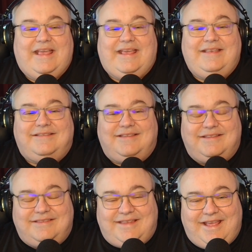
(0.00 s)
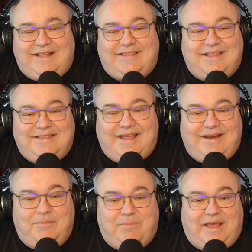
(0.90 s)
is to take the
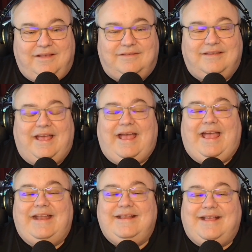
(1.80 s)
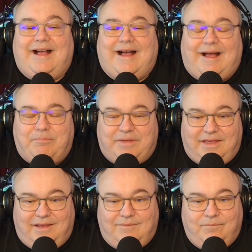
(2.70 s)
database and copy
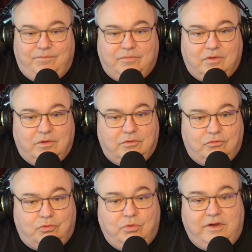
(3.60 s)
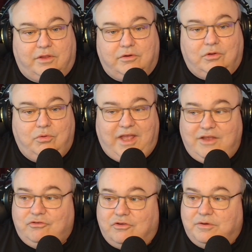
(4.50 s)
it to another
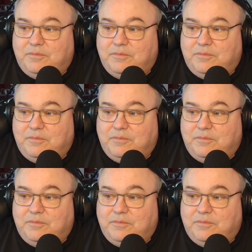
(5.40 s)
location.